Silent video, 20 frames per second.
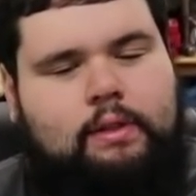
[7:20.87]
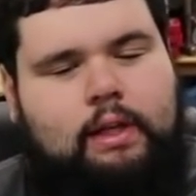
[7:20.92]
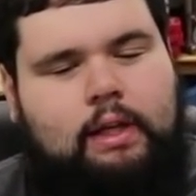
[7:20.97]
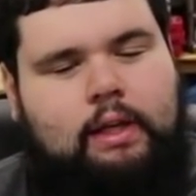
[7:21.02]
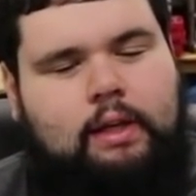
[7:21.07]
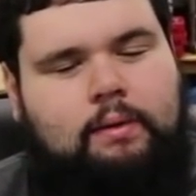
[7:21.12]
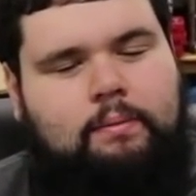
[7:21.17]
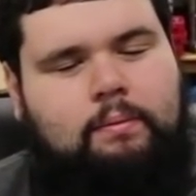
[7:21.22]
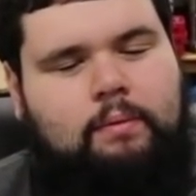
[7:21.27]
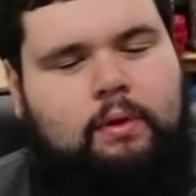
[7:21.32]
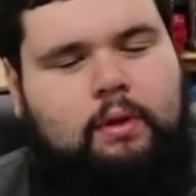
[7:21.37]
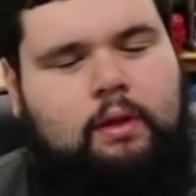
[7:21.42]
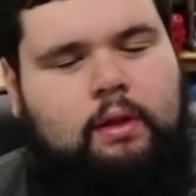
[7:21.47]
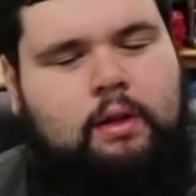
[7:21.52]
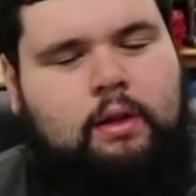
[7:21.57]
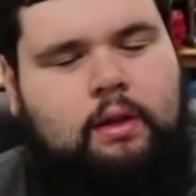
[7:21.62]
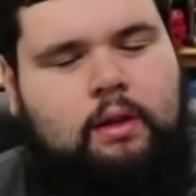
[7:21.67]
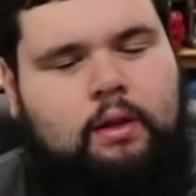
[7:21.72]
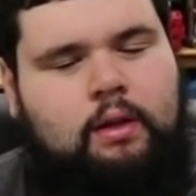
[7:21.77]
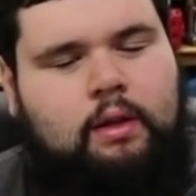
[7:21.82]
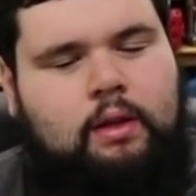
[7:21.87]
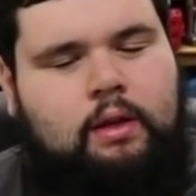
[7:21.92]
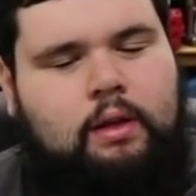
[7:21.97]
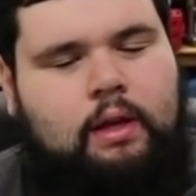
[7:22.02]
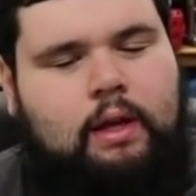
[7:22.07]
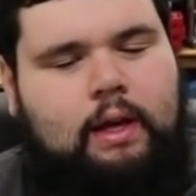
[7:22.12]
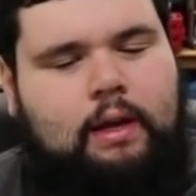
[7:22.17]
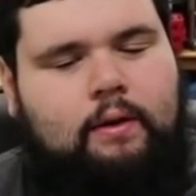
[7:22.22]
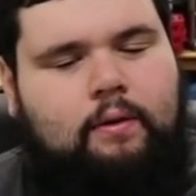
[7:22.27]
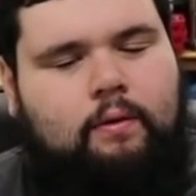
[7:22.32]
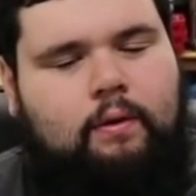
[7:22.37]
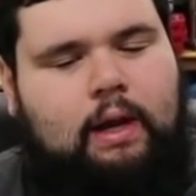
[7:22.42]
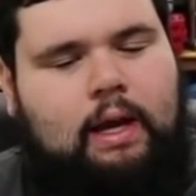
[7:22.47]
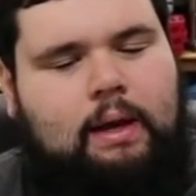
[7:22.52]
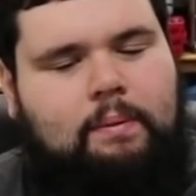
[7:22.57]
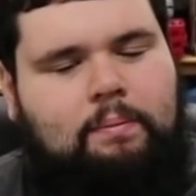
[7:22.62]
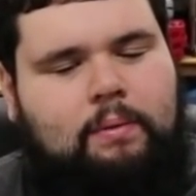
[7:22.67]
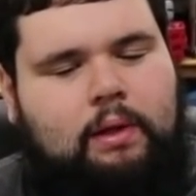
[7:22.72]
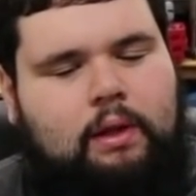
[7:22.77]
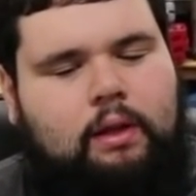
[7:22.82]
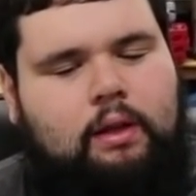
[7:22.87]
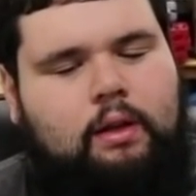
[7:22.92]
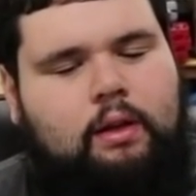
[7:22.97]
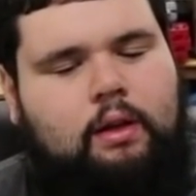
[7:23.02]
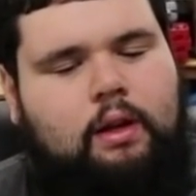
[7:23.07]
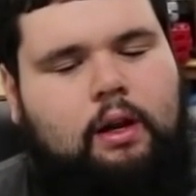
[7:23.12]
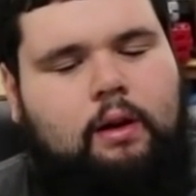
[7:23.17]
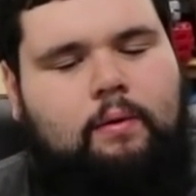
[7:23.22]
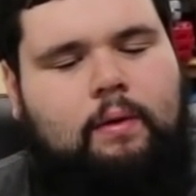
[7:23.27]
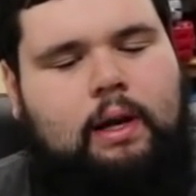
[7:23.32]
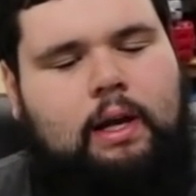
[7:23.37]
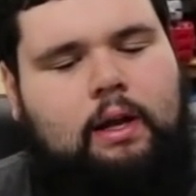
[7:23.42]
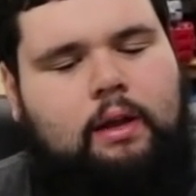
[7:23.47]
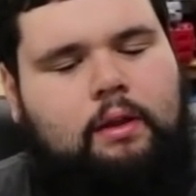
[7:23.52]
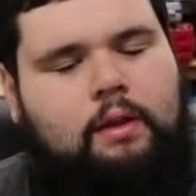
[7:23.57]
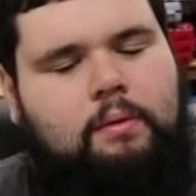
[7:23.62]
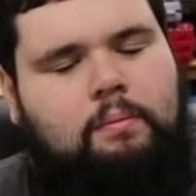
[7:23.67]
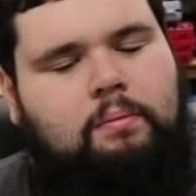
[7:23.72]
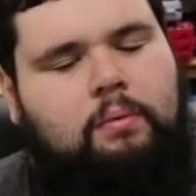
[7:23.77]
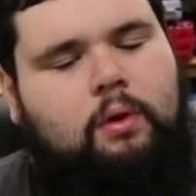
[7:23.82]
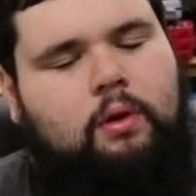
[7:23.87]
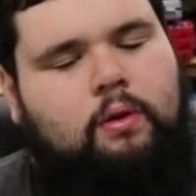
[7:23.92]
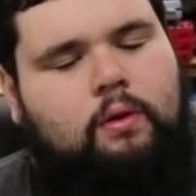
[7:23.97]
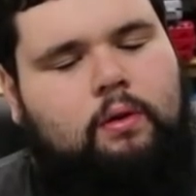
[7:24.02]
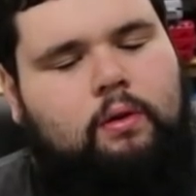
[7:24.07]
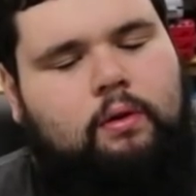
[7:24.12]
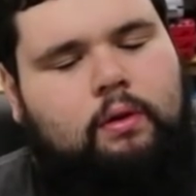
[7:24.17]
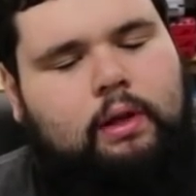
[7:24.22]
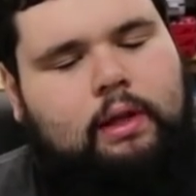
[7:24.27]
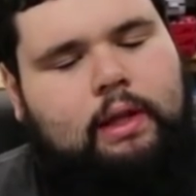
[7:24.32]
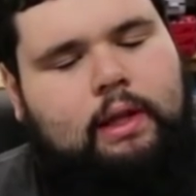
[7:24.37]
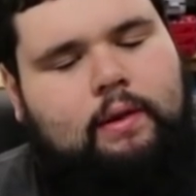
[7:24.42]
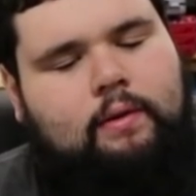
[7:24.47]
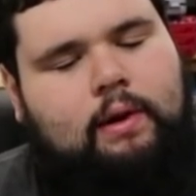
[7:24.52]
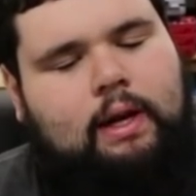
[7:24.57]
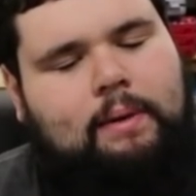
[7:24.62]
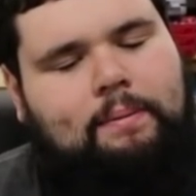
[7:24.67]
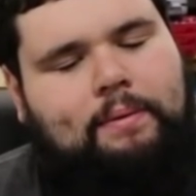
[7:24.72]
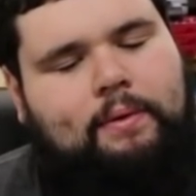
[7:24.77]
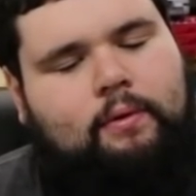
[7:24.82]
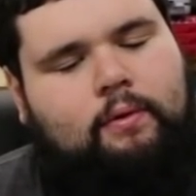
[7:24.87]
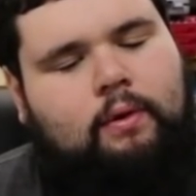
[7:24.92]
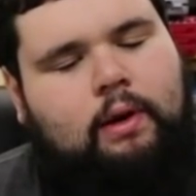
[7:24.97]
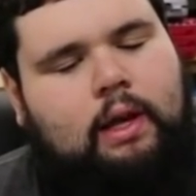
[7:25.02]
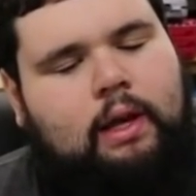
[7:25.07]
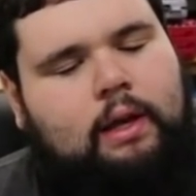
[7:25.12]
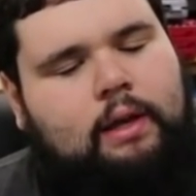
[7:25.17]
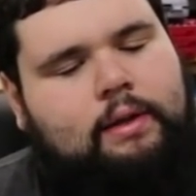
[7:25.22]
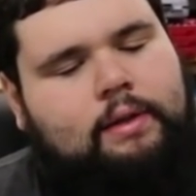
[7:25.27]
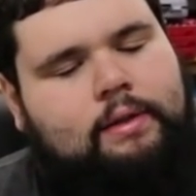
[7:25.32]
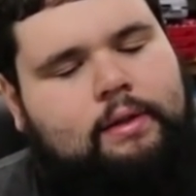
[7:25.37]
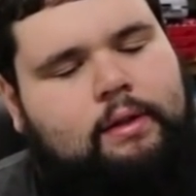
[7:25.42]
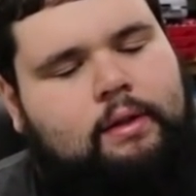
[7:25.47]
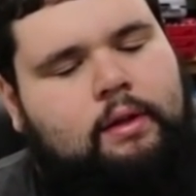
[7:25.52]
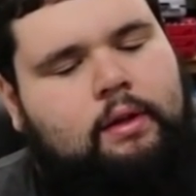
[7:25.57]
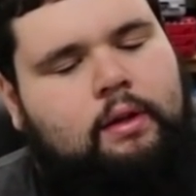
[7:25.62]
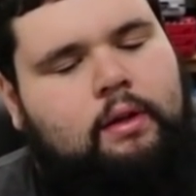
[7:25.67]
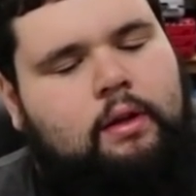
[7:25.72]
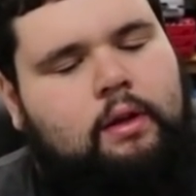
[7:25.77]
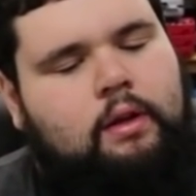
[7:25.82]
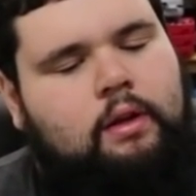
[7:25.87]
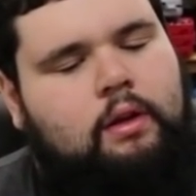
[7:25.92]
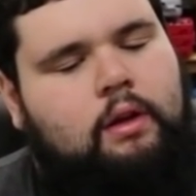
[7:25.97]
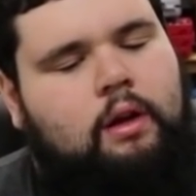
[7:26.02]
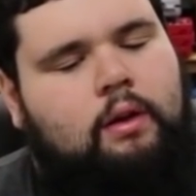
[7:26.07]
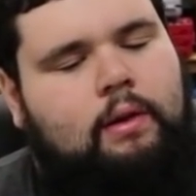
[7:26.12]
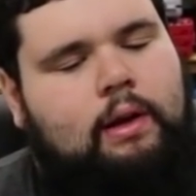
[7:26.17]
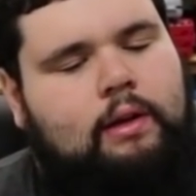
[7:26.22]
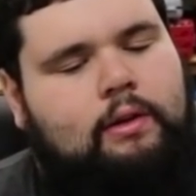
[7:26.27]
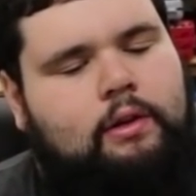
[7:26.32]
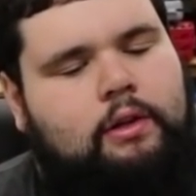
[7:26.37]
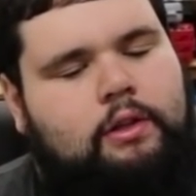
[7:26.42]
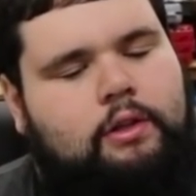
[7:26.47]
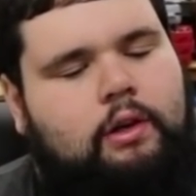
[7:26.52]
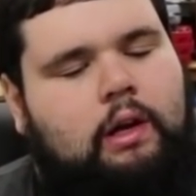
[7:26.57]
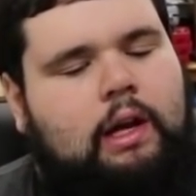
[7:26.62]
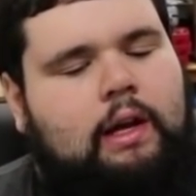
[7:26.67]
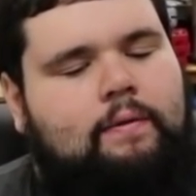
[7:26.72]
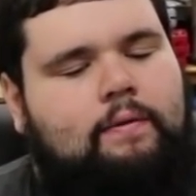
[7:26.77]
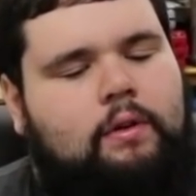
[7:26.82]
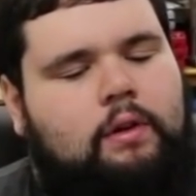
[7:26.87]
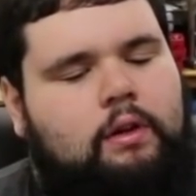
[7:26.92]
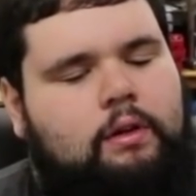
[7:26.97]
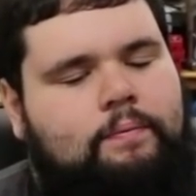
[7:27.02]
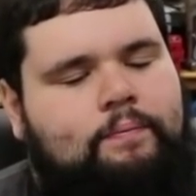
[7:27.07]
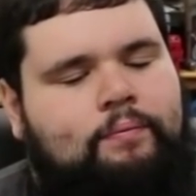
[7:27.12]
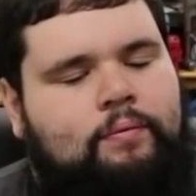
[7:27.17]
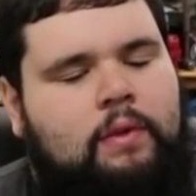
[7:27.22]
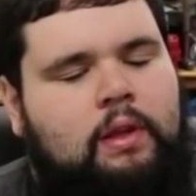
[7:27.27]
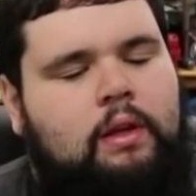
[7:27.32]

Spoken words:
tape and wrap it around the bolt, and then wrap the rest around your driver.